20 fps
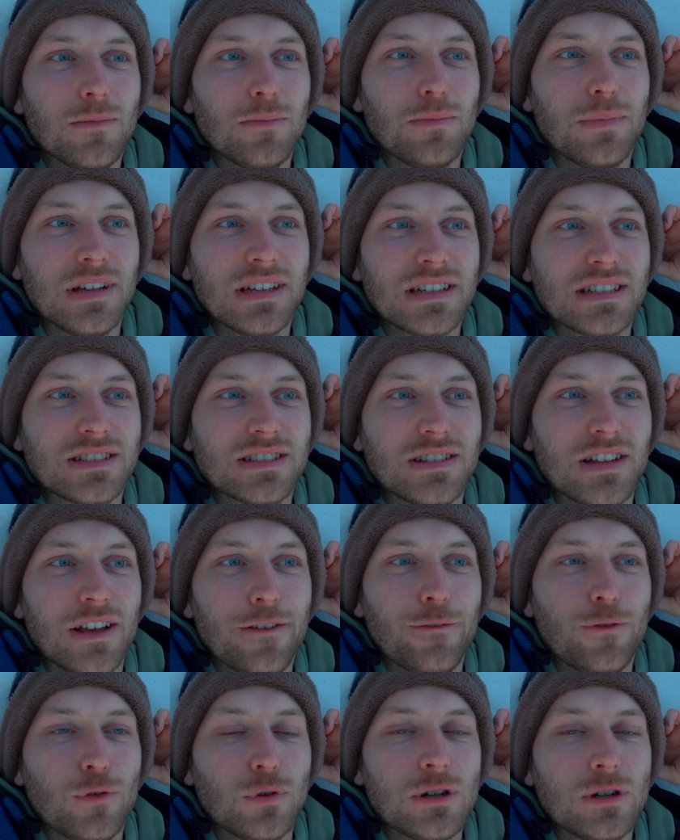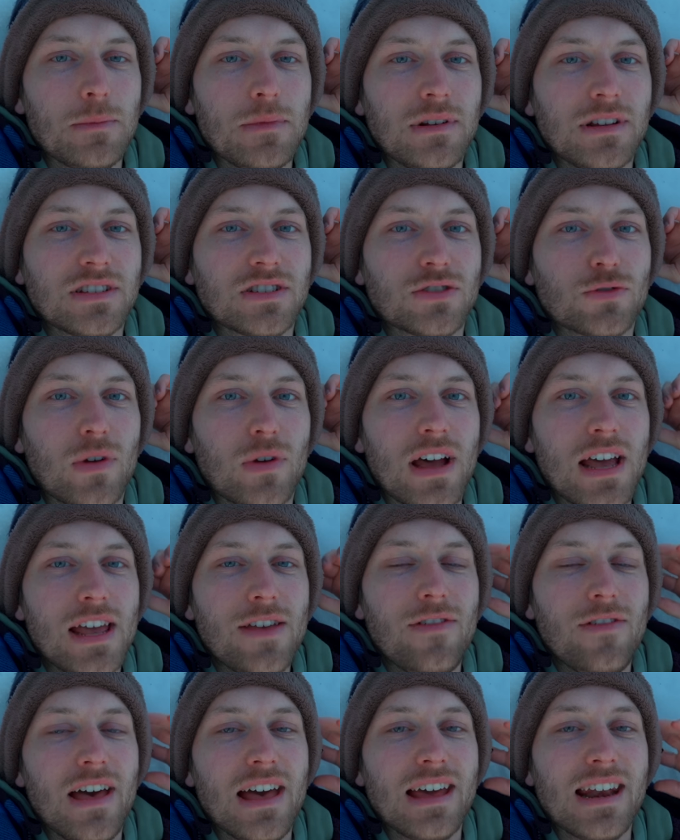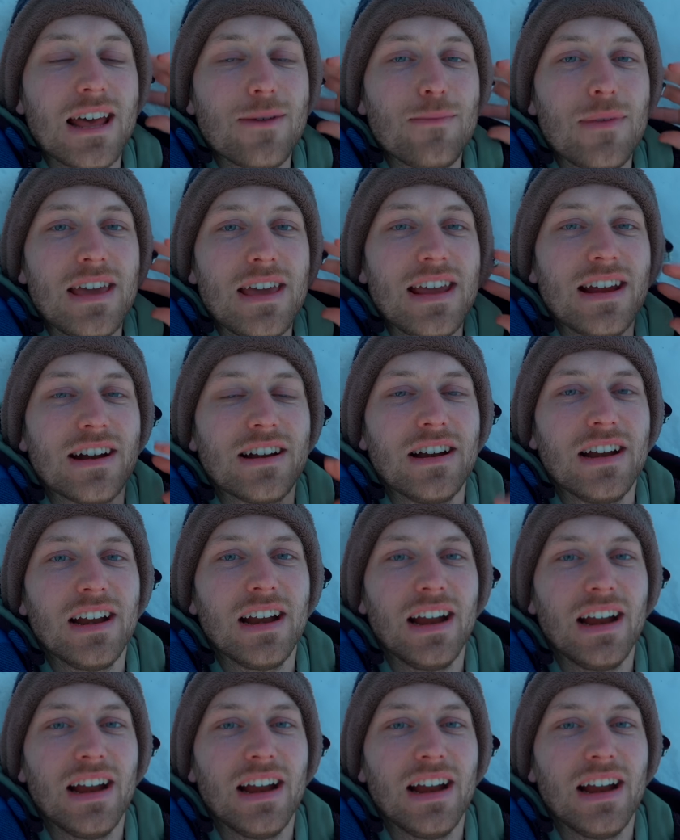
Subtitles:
But a 40 minutes drive and I'm here.